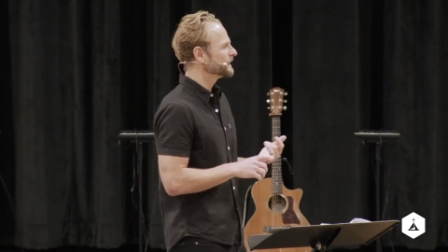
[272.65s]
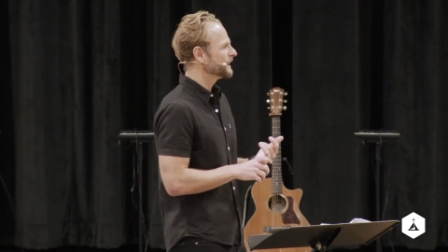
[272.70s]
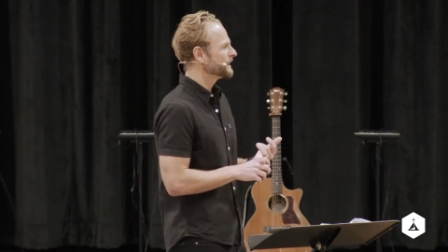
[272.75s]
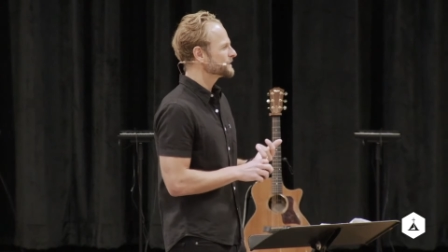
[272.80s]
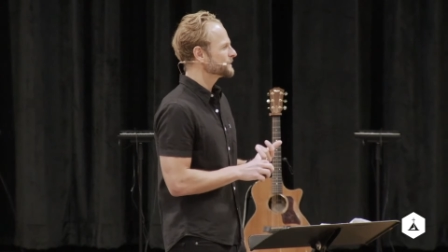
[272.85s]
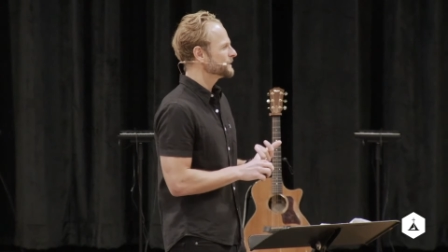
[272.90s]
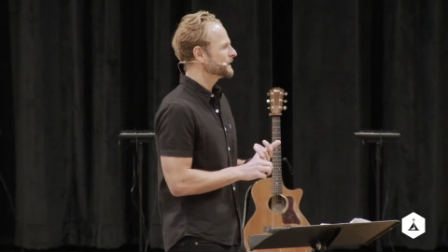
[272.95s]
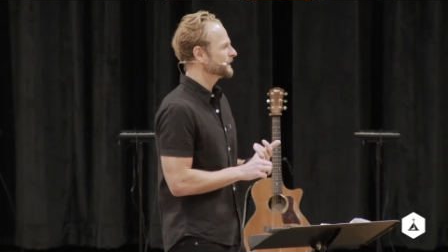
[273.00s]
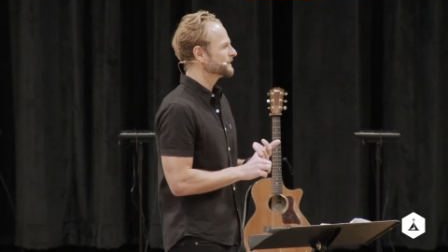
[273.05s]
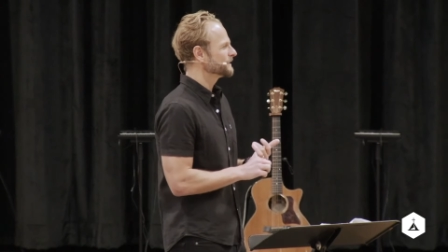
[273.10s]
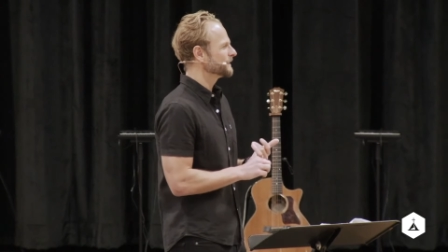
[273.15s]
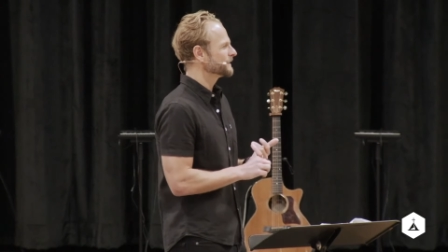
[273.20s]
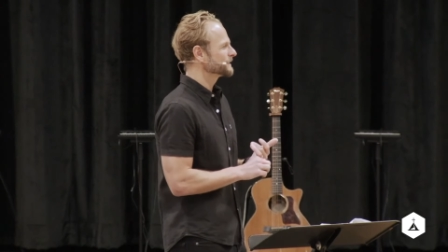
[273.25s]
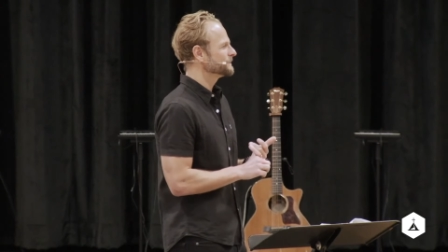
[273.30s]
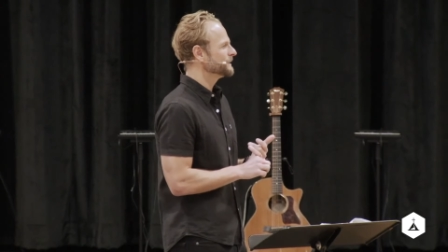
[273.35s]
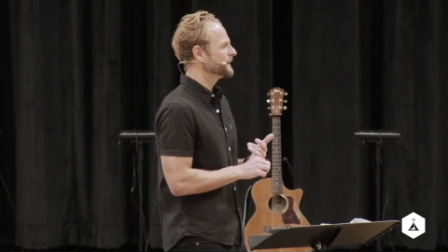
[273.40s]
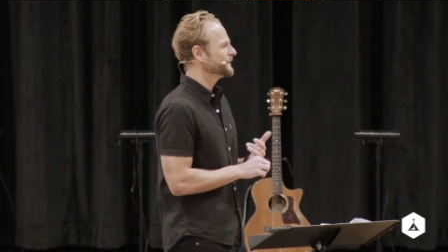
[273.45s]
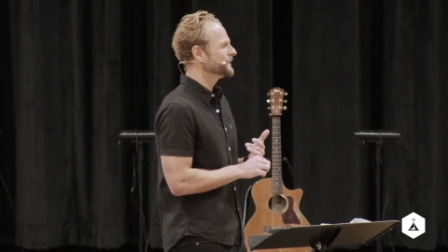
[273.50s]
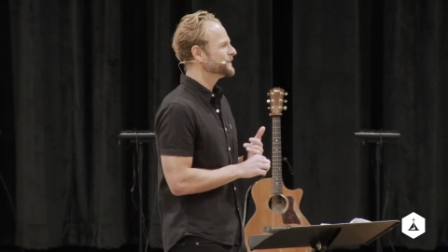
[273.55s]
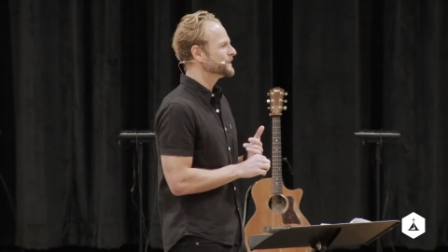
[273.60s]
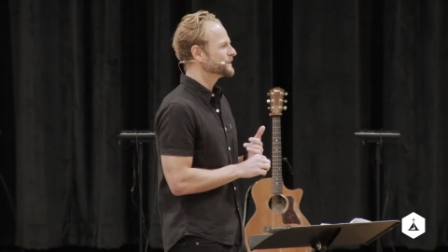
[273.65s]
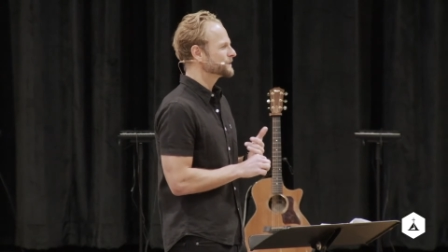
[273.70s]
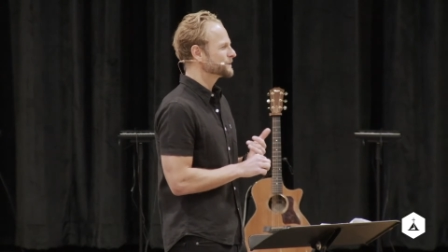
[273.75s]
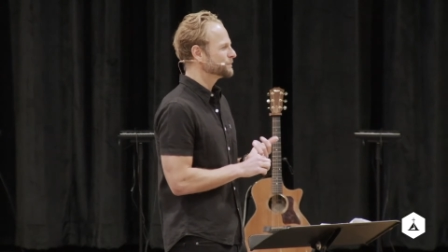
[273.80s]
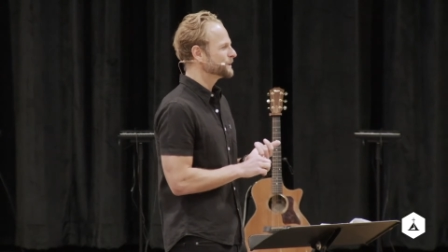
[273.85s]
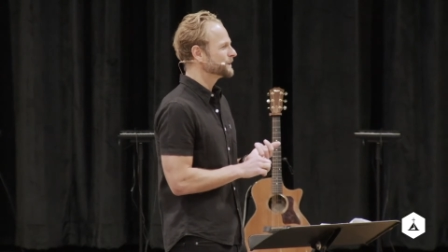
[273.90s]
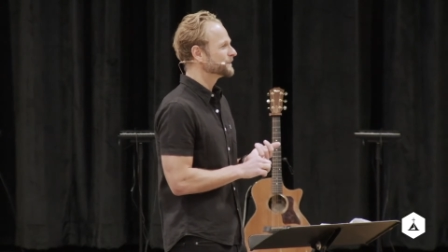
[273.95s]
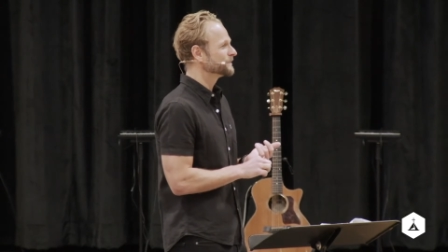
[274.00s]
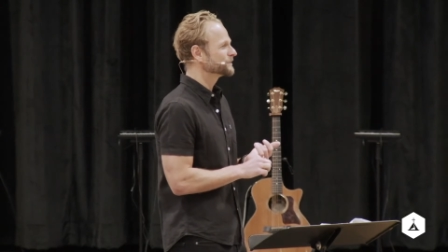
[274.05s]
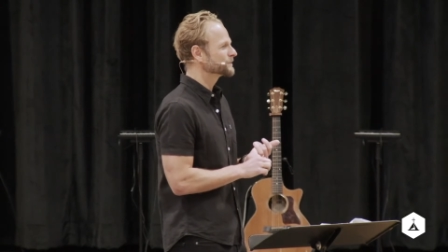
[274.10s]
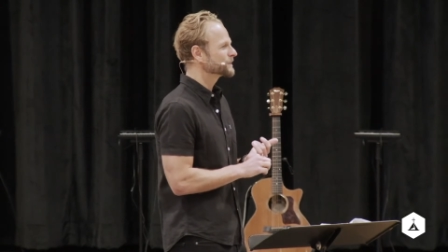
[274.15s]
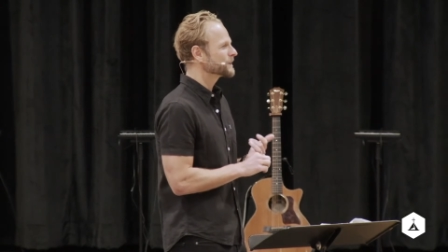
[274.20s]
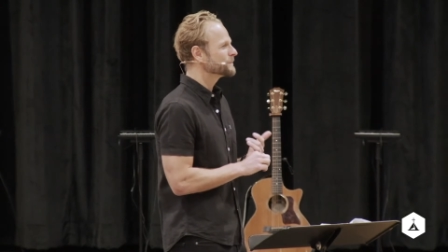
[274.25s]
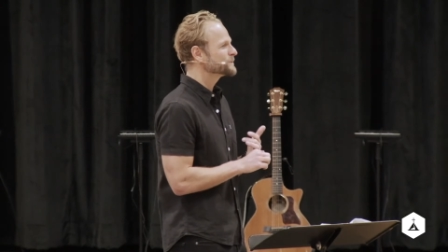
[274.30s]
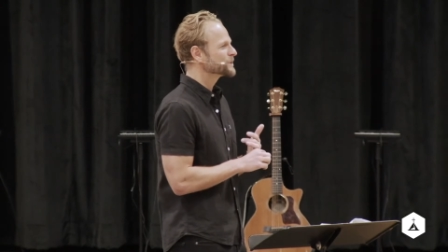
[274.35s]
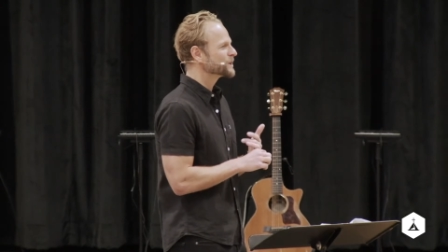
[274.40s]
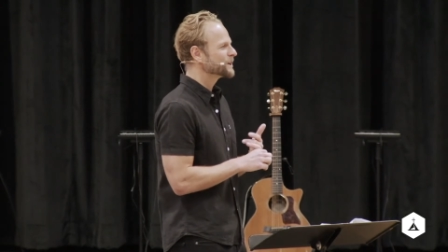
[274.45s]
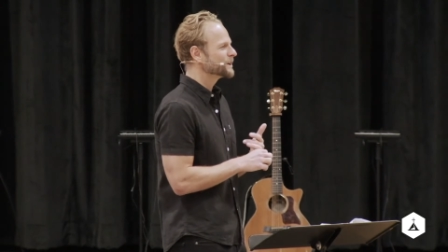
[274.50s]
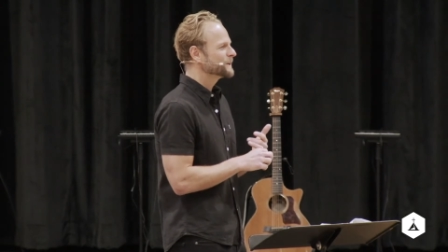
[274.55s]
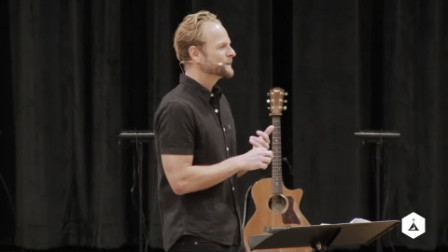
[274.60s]
Last week I talked about the discipline of
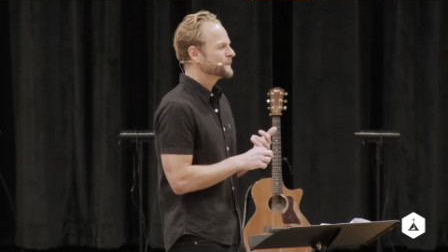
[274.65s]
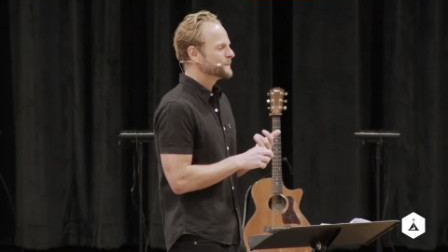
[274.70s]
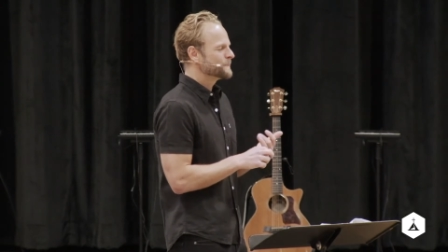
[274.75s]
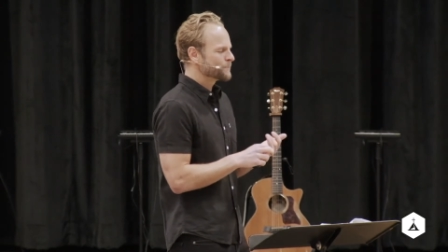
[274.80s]
Scripture.